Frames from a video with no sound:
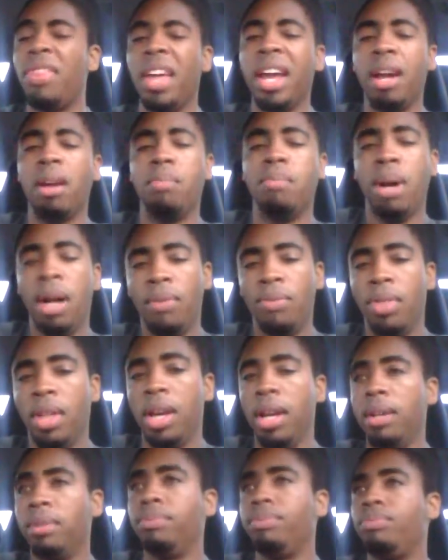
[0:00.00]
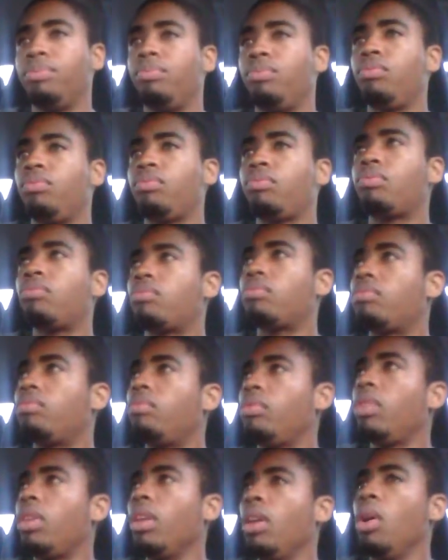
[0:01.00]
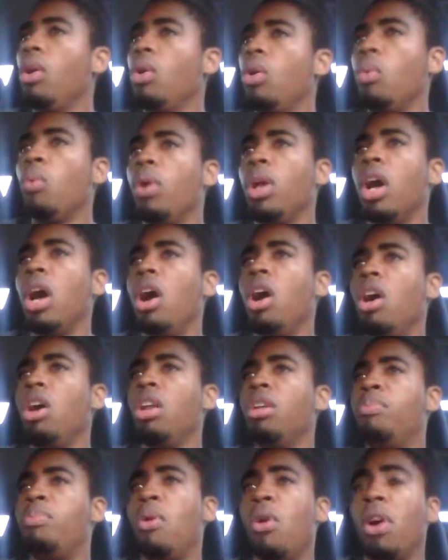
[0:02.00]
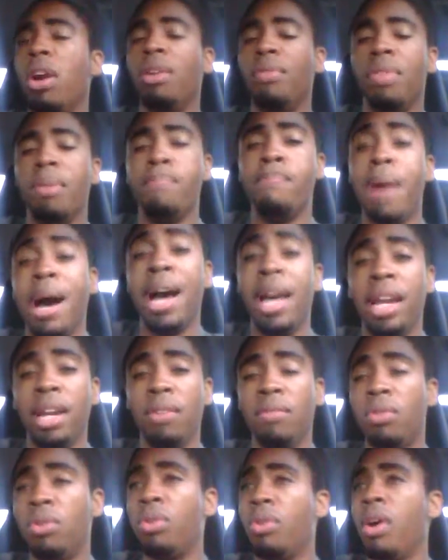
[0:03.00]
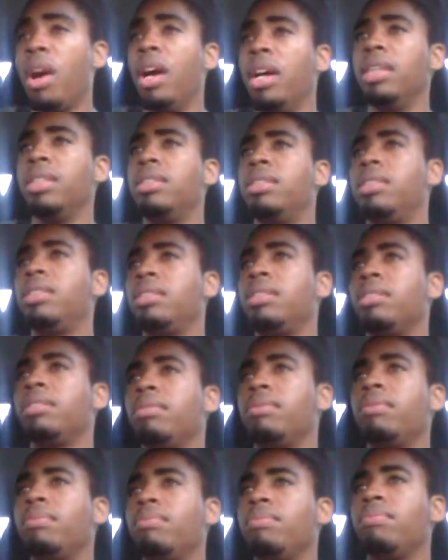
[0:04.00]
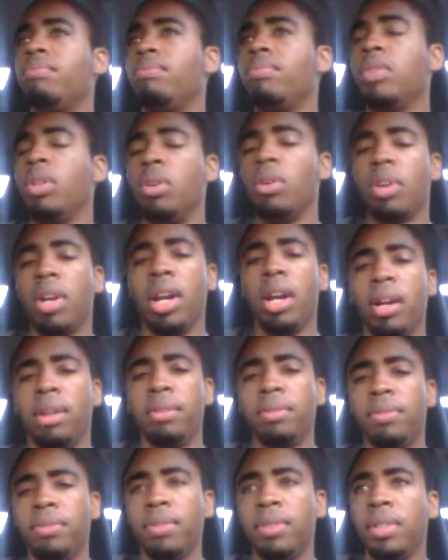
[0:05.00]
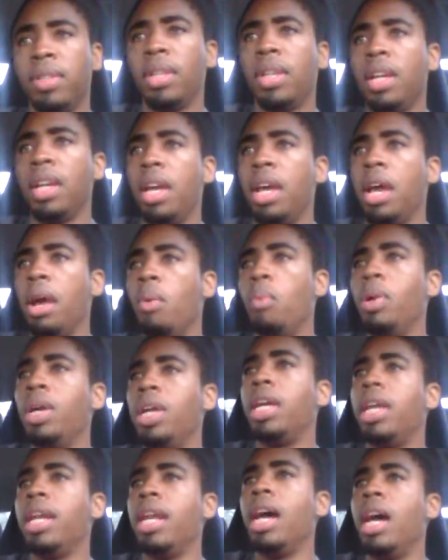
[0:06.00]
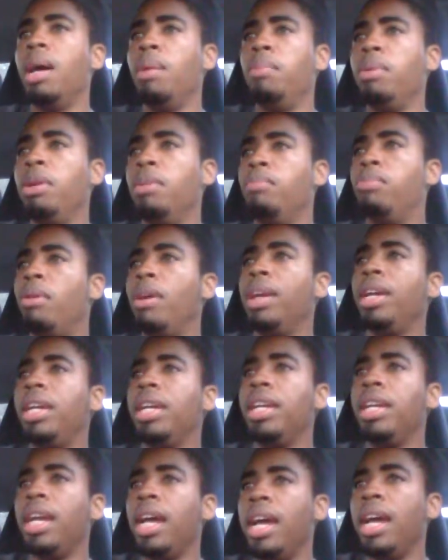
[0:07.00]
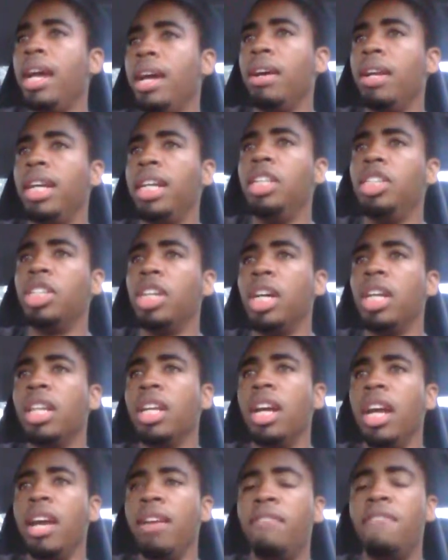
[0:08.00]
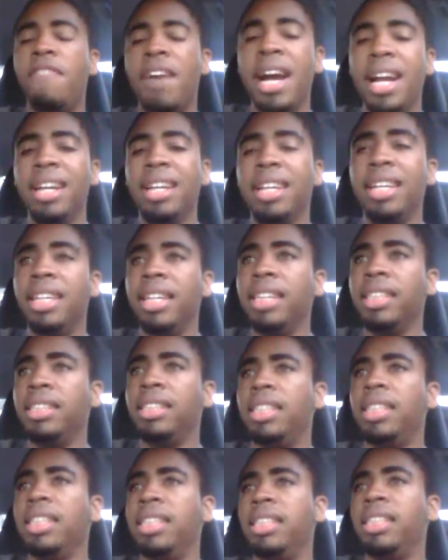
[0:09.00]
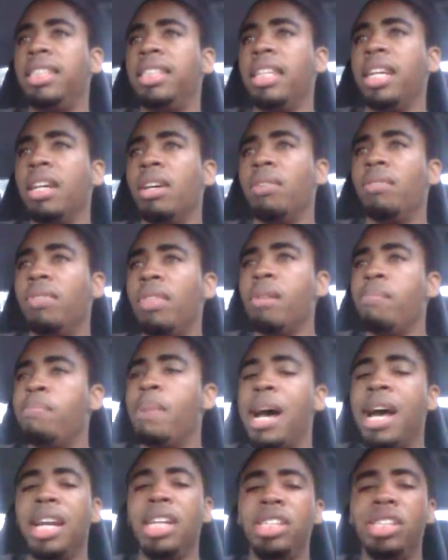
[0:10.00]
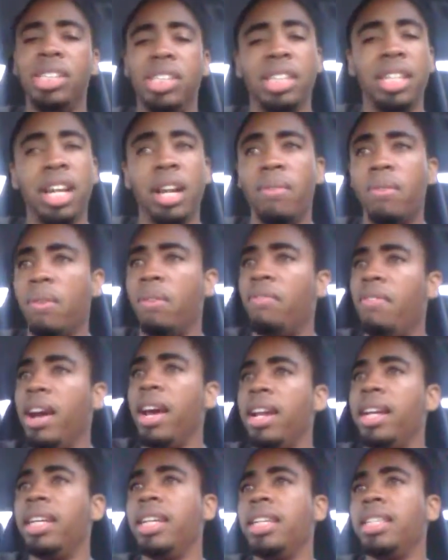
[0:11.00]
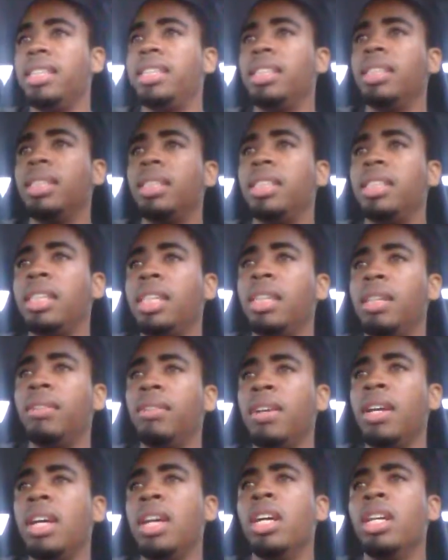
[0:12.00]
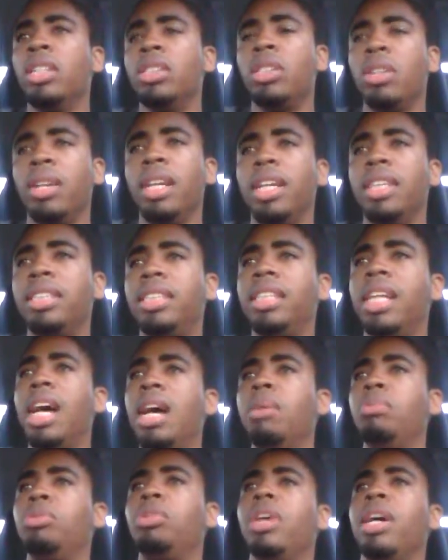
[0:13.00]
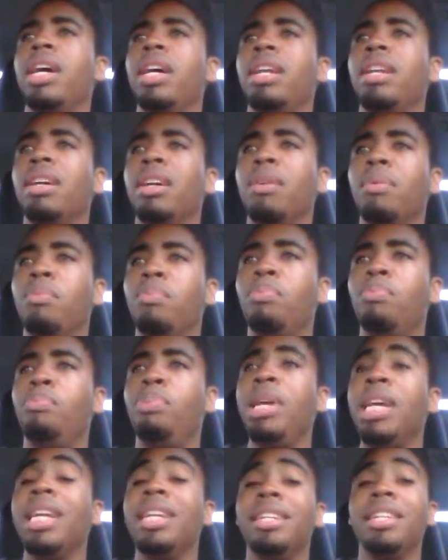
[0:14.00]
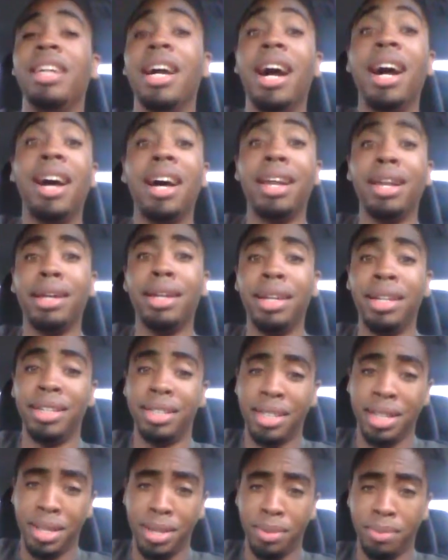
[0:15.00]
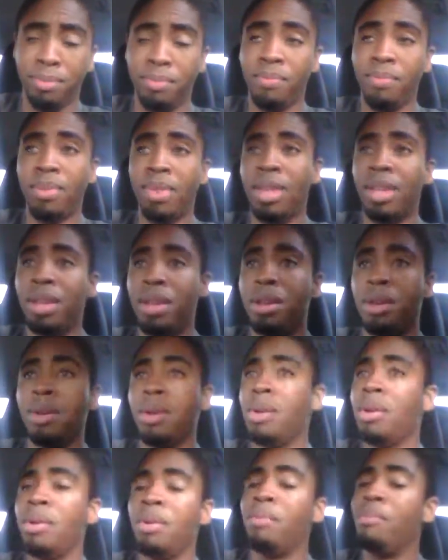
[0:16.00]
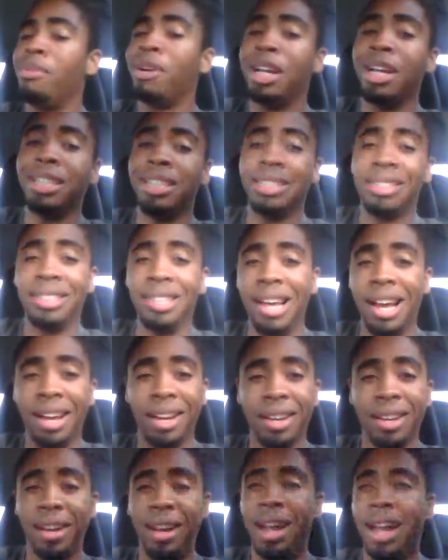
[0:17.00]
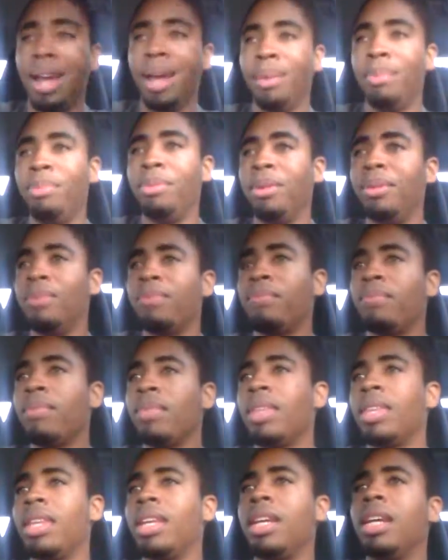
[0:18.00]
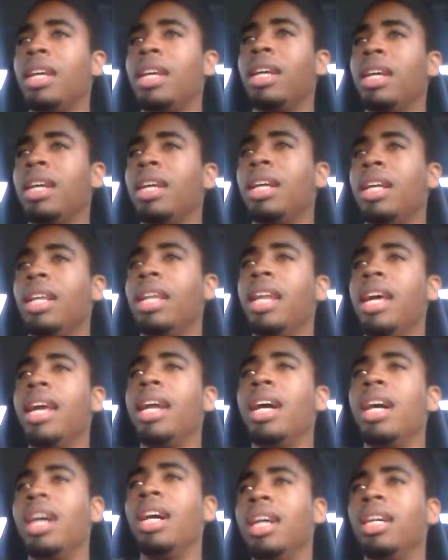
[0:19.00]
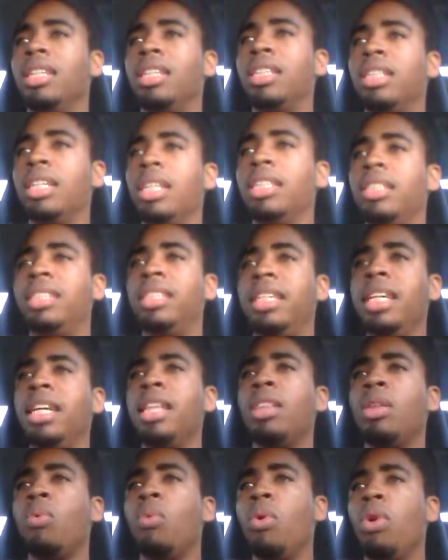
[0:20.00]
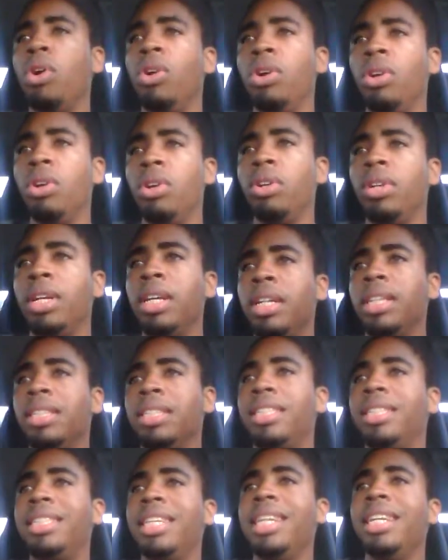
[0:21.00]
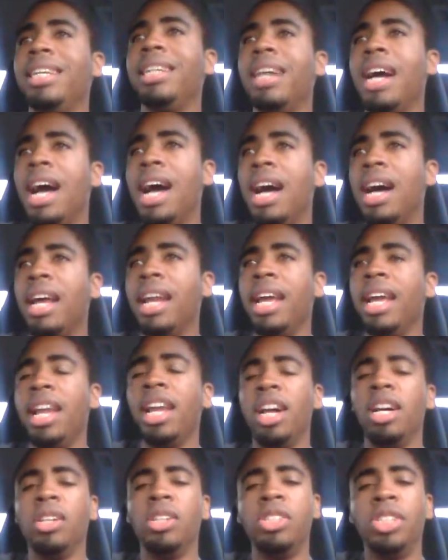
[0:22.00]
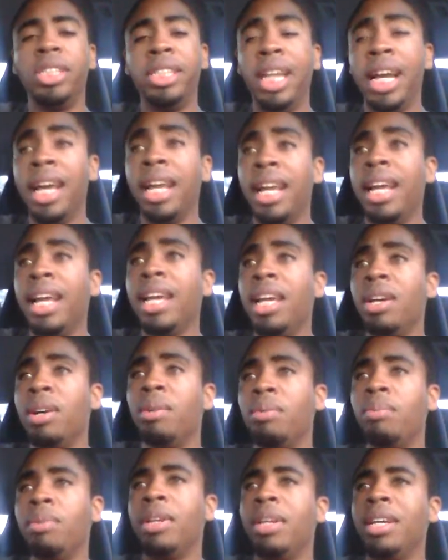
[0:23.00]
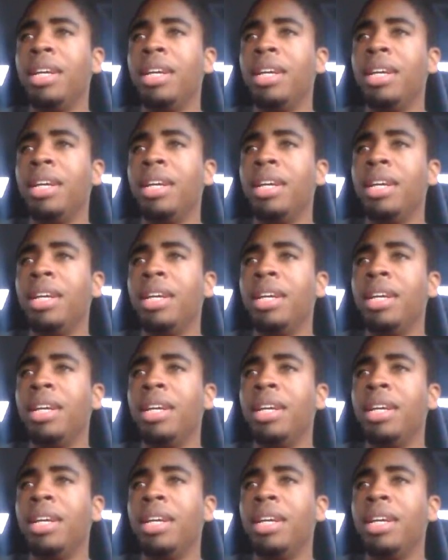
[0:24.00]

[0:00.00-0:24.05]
Think about that. We are all a part of the body of Christ. Okay? And we cannot be breaking down each other and fighting against itself. The body should never fight against itself. So let's stop trying to pit God against him, because it's not going to happen. Let us seek the word, seek God, and understand him.